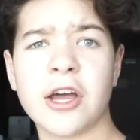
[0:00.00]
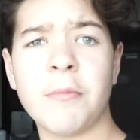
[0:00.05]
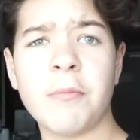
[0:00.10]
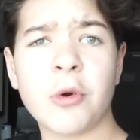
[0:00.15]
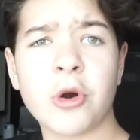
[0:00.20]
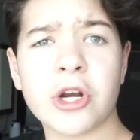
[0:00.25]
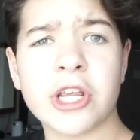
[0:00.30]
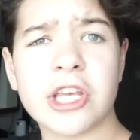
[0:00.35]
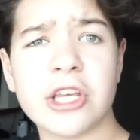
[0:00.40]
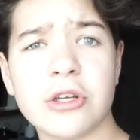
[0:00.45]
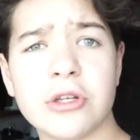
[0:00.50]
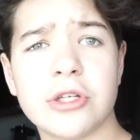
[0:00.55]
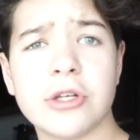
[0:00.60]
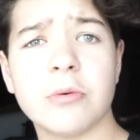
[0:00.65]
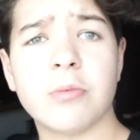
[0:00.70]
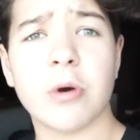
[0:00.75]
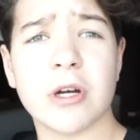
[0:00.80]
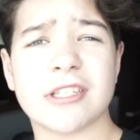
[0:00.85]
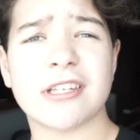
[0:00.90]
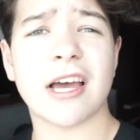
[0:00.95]
Good morning,
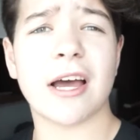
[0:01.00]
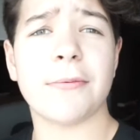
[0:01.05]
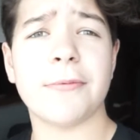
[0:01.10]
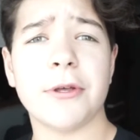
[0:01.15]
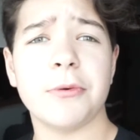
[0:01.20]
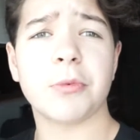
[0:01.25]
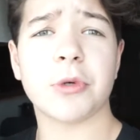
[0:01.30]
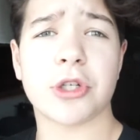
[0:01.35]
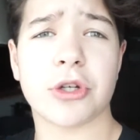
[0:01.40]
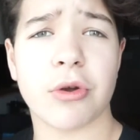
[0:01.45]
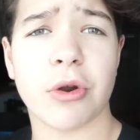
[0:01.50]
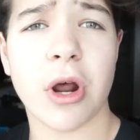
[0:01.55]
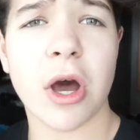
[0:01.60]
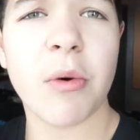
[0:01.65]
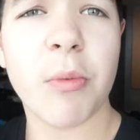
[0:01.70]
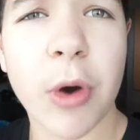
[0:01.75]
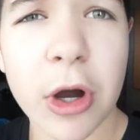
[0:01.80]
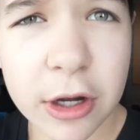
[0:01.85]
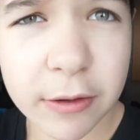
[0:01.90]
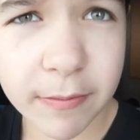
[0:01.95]
YouTube. What's happening? What's going
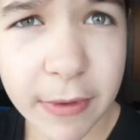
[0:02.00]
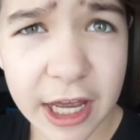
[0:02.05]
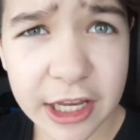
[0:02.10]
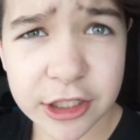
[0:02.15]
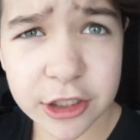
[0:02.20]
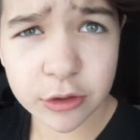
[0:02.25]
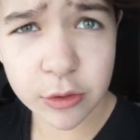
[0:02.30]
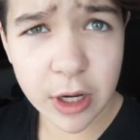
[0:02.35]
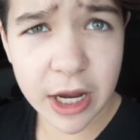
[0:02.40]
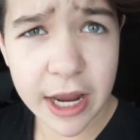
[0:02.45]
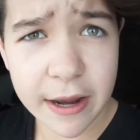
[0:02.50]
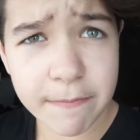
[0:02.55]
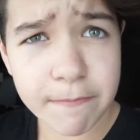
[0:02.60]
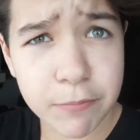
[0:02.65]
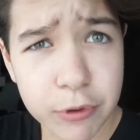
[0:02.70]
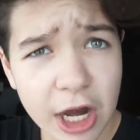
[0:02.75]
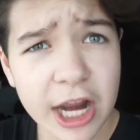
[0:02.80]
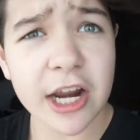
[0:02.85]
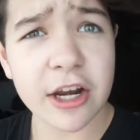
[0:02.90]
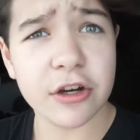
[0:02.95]
on? Welcome back to a
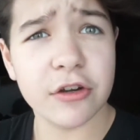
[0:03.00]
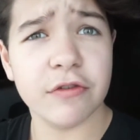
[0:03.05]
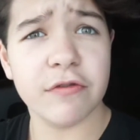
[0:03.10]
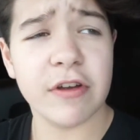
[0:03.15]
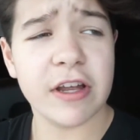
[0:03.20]
brand new